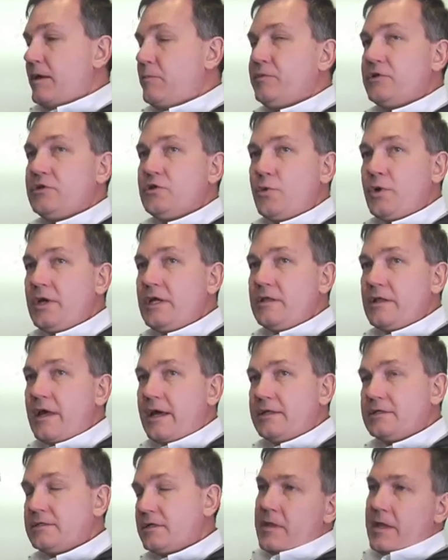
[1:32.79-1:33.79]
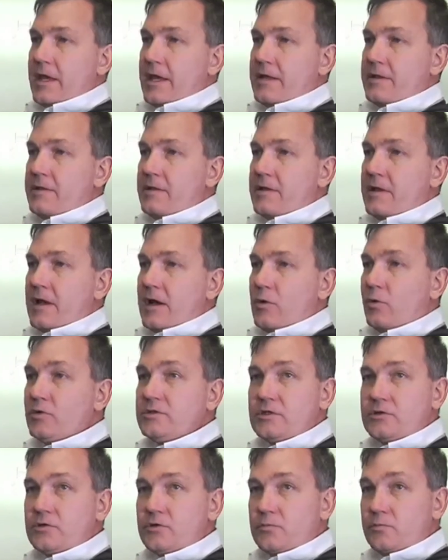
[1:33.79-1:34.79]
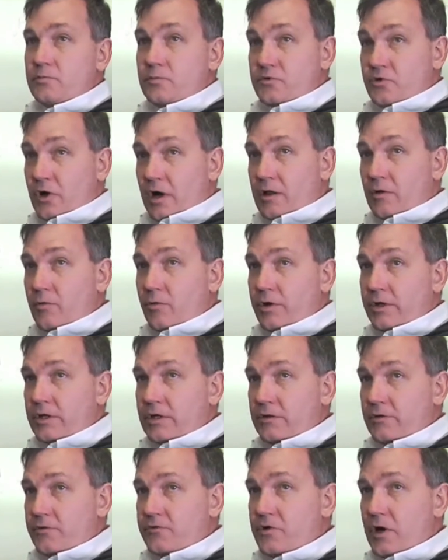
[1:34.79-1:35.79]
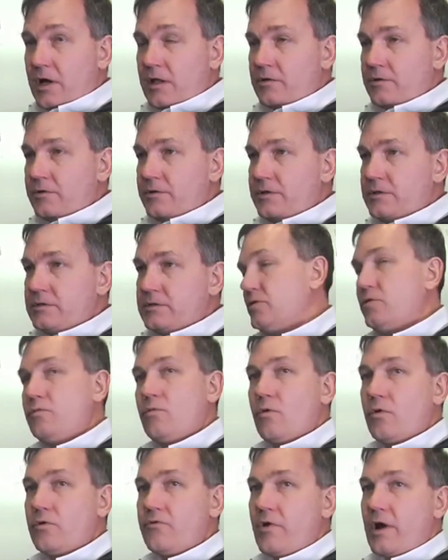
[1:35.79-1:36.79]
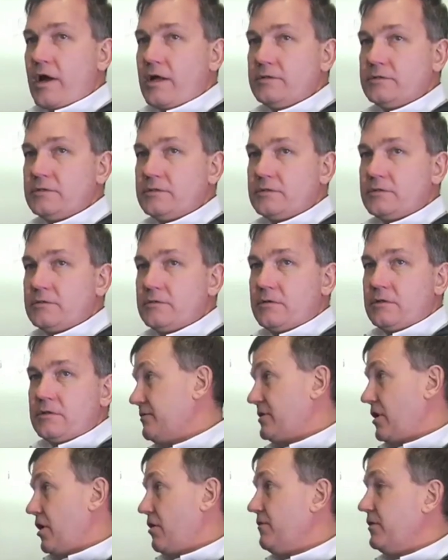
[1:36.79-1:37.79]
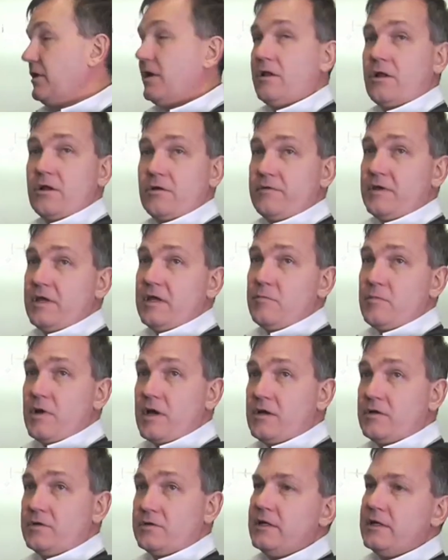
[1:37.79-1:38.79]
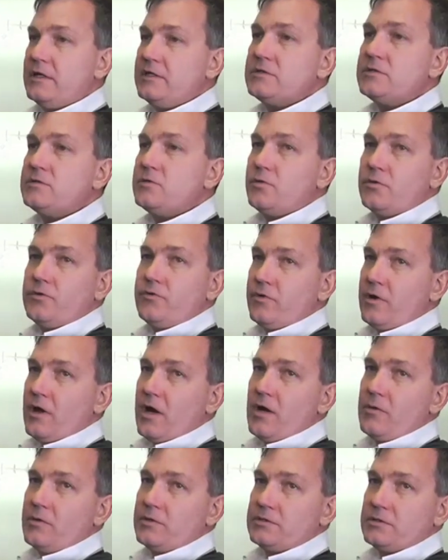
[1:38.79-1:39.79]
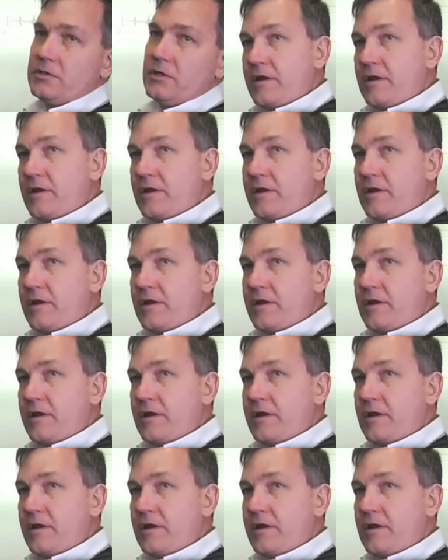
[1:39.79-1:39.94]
In between that, then I also do trial work in the trial unit, do ward rounds, because I often get a lot of emails, at least two or three hours.